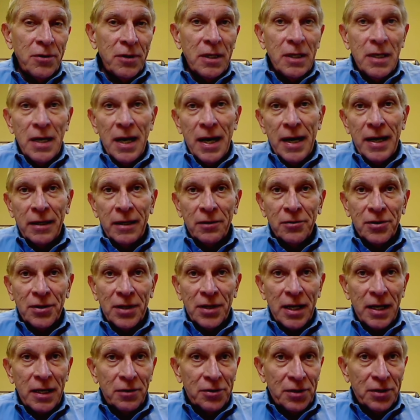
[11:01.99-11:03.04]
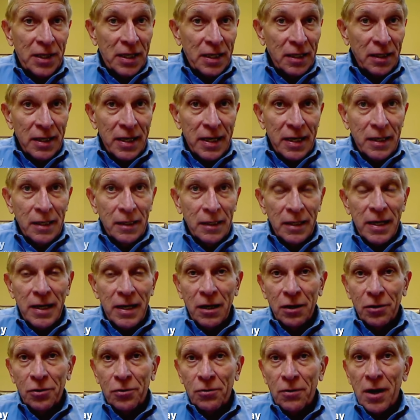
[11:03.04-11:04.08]
the United States illegally
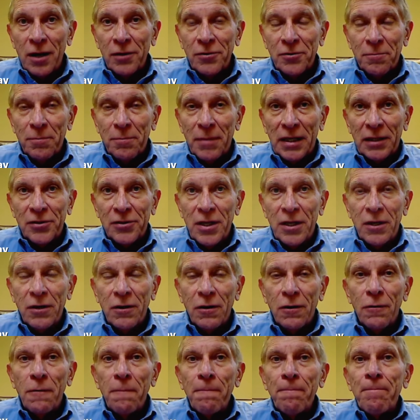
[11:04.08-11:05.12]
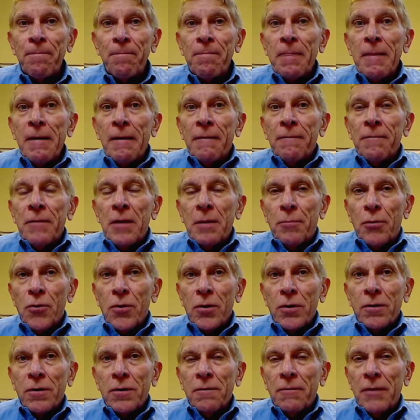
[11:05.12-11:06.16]
across Mexico, the
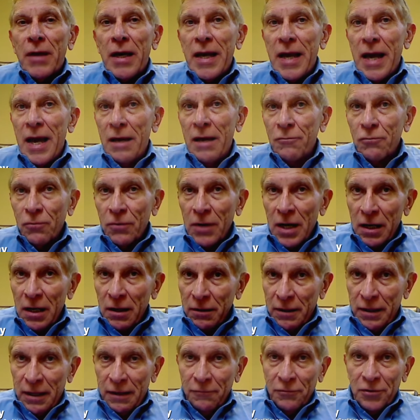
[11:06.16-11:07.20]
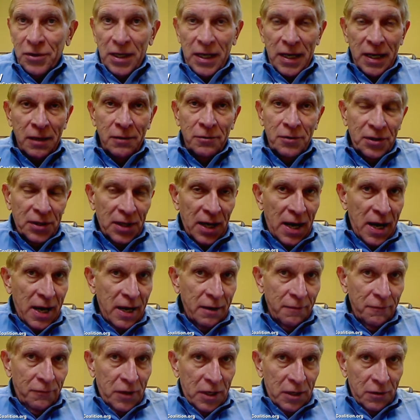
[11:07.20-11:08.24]
border. They had relatives
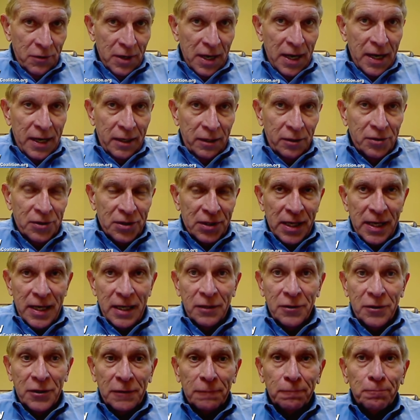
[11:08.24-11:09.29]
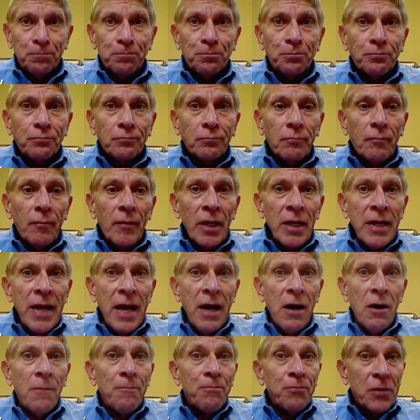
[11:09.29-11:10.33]
inside of the United States.
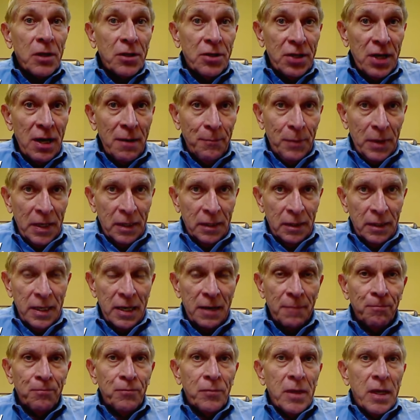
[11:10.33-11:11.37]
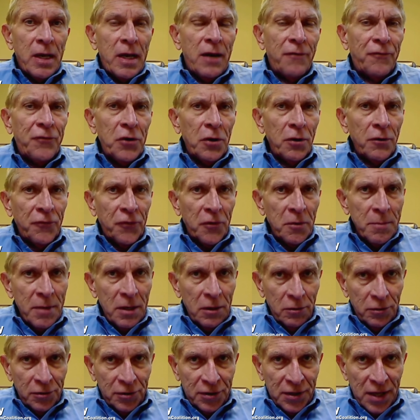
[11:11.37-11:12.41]
Now, typically, if you're from
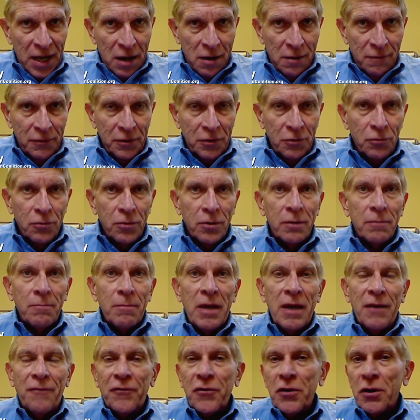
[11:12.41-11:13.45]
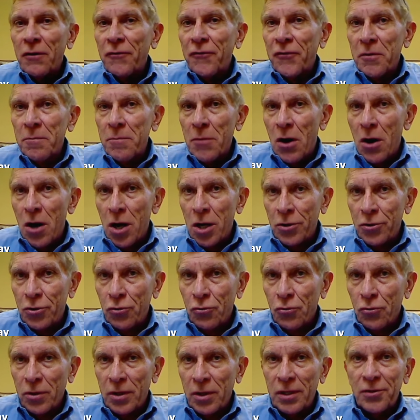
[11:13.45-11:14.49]
El Salvador, if you're from
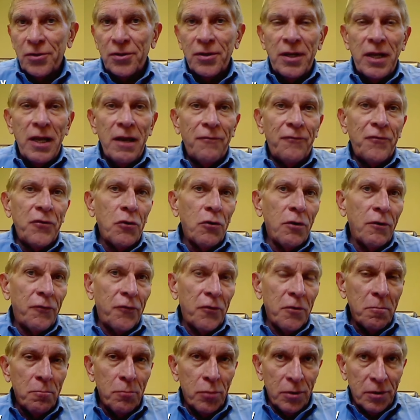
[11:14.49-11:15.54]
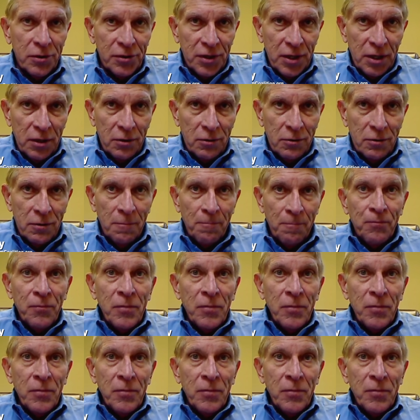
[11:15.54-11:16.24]
Honduras, if you're from Brazil,